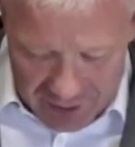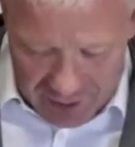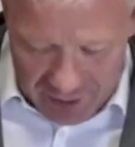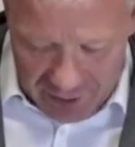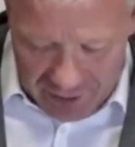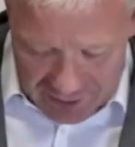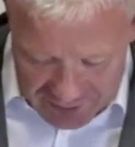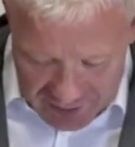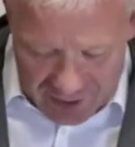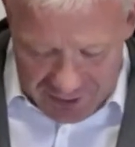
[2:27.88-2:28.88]
it
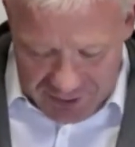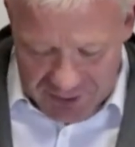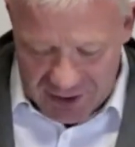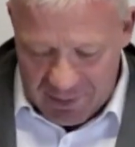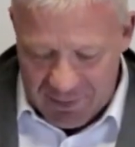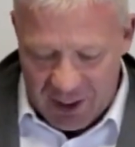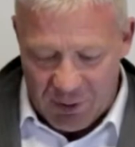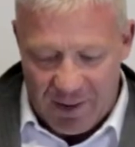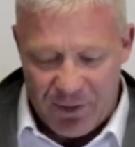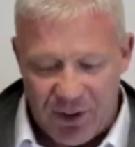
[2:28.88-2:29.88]
does seem that
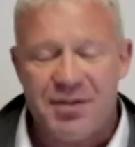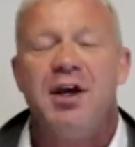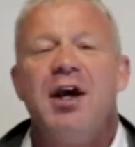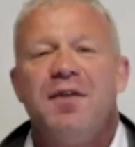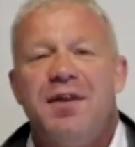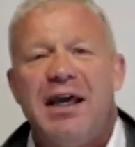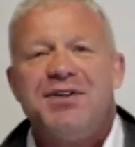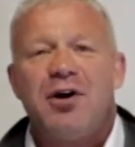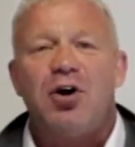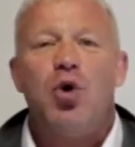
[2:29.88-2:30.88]
way, because these
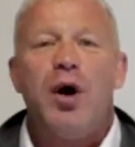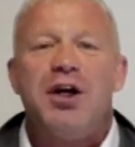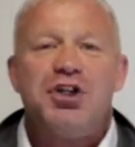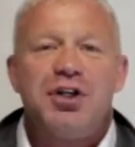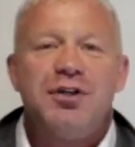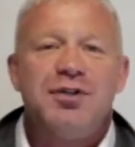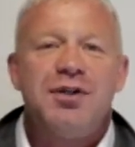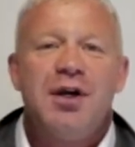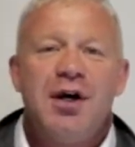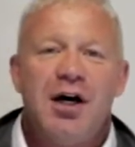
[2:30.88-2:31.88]
are questions
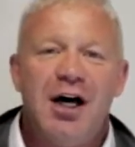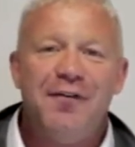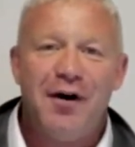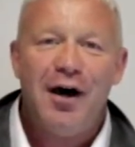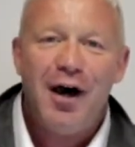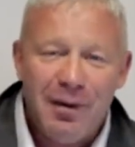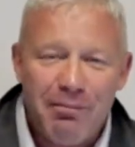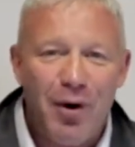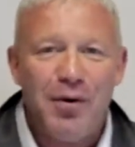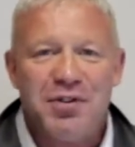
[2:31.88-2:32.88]
of
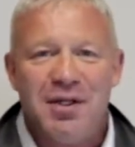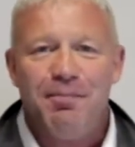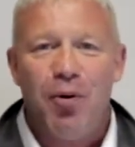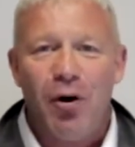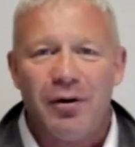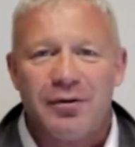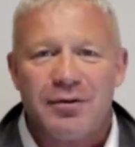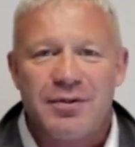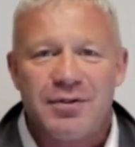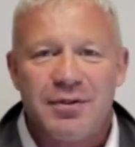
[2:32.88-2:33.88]
utmost
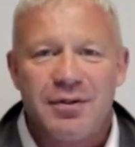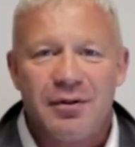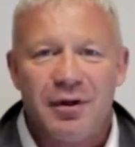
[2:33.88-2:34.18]
importance.